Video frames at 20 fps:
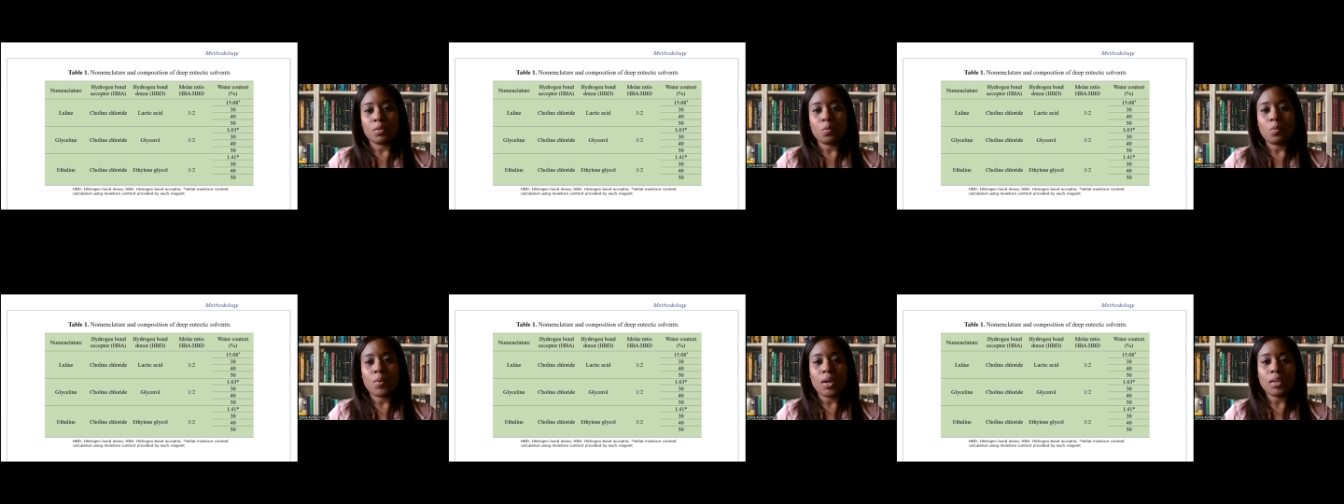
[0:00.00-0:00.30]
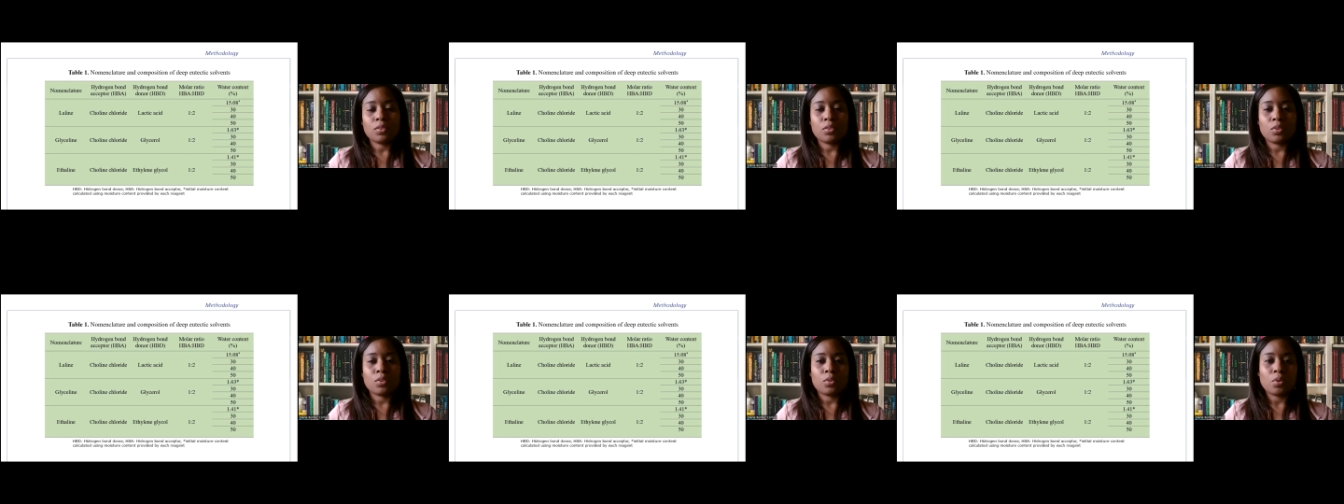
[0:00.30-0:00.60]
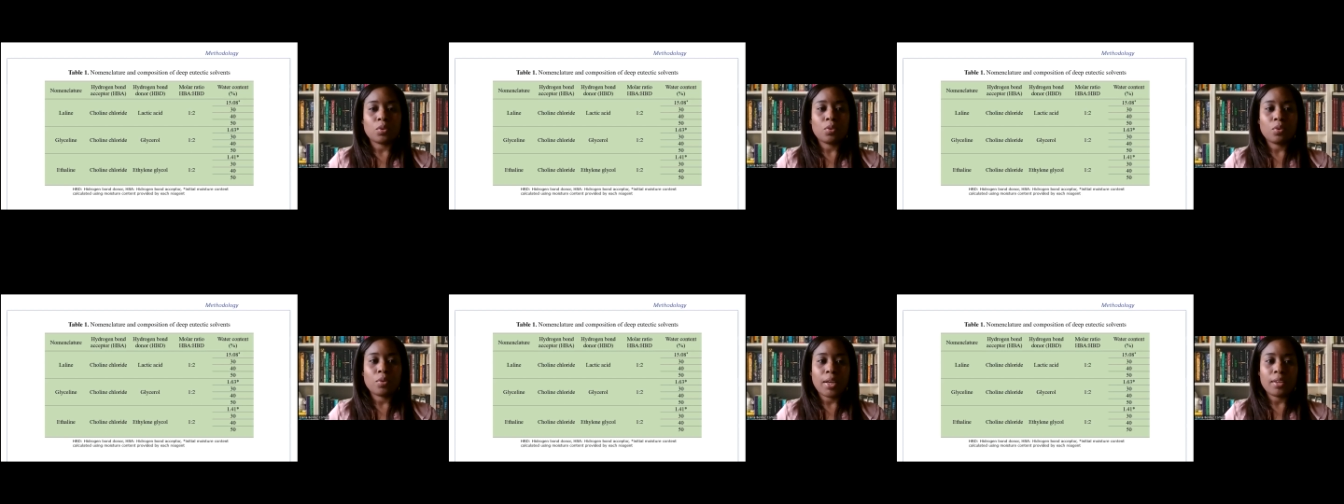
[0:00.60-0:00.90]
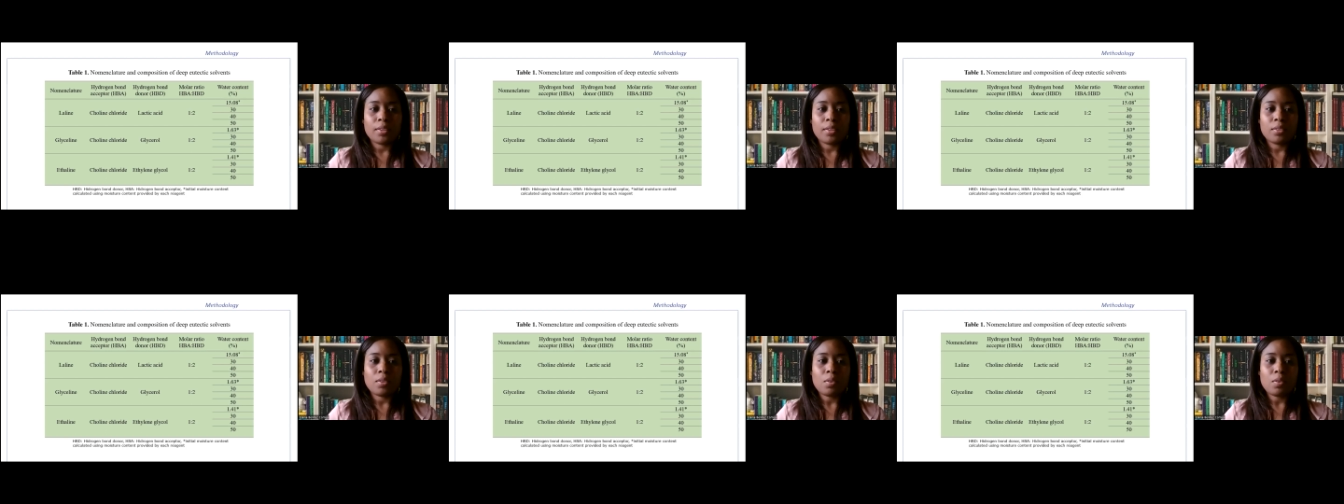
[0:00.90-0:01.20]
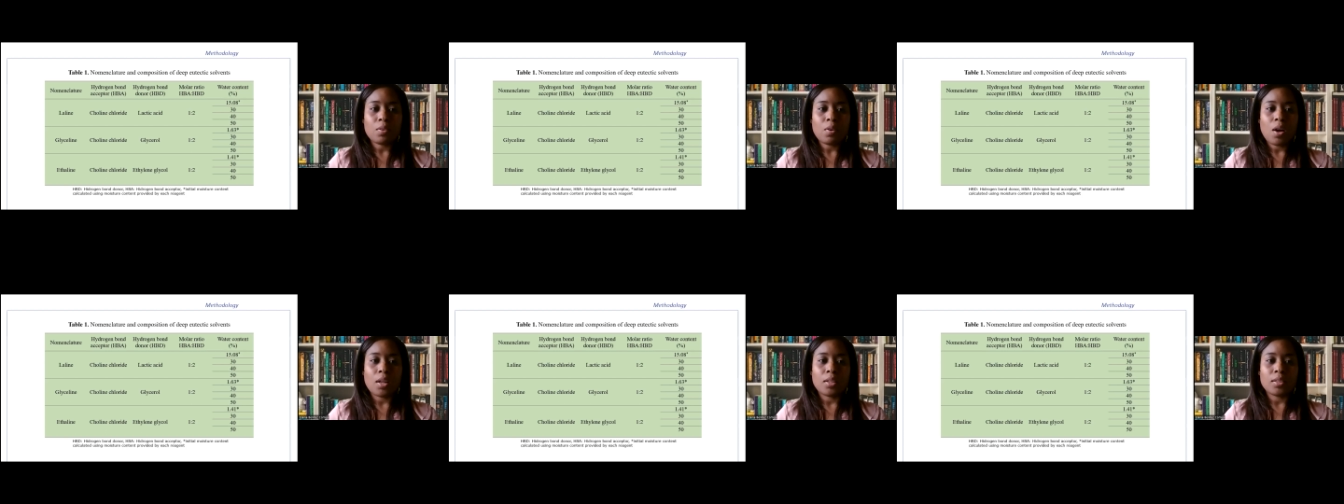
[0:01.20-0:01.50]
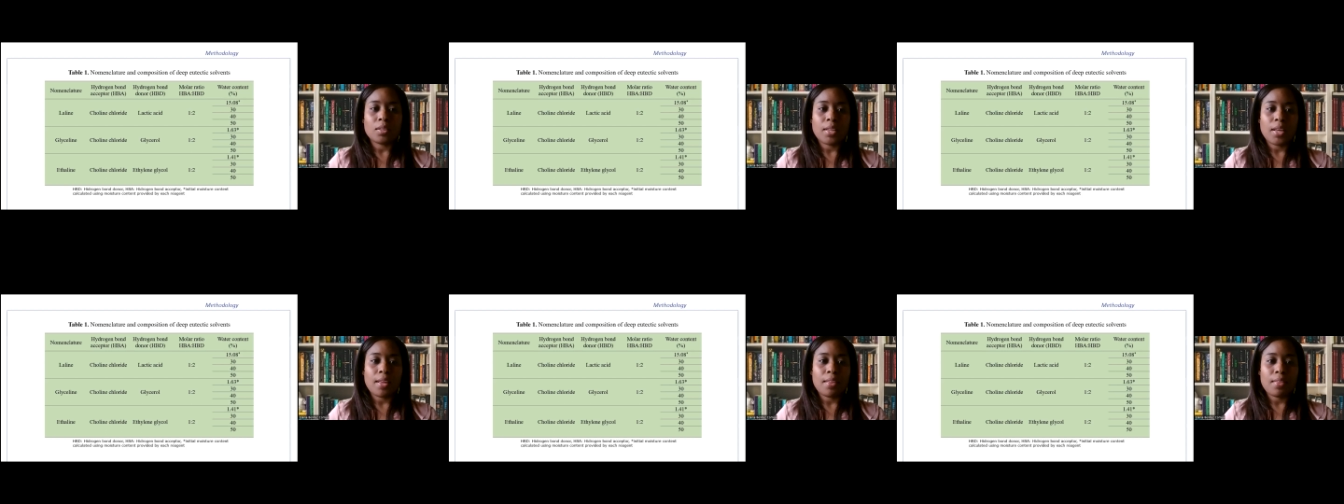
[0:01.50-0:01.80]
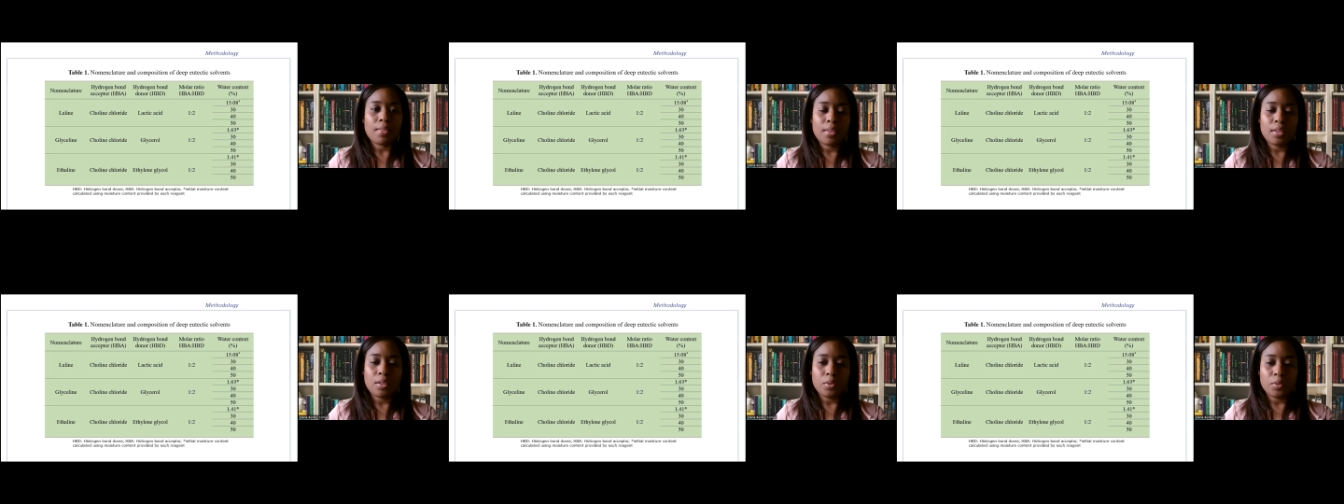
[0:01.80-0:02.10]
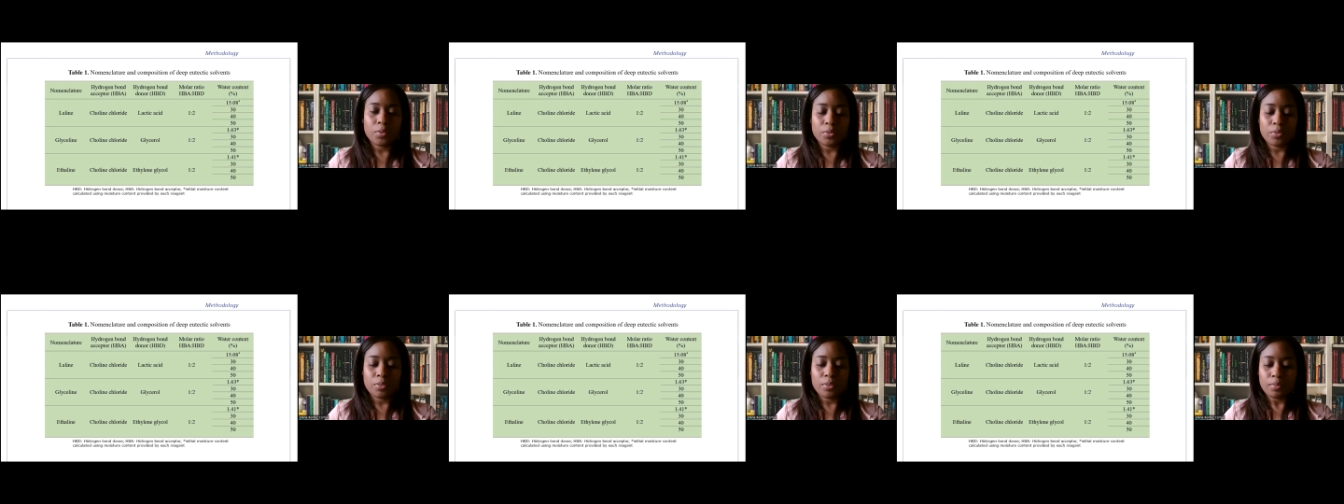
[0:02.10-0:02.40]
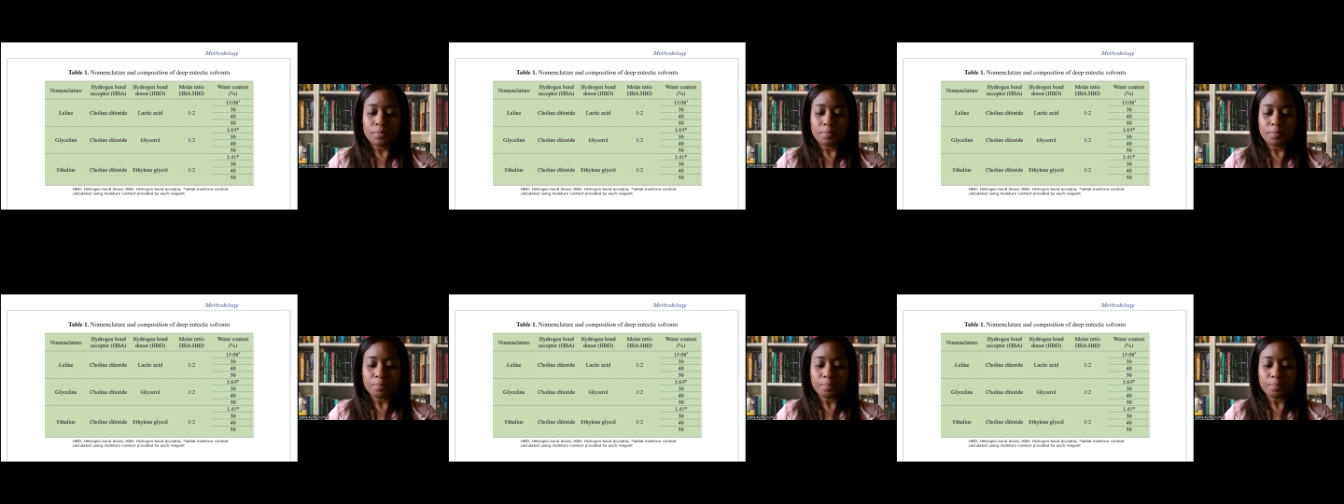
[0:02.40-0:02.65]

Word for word: one to two ratio and then diluted.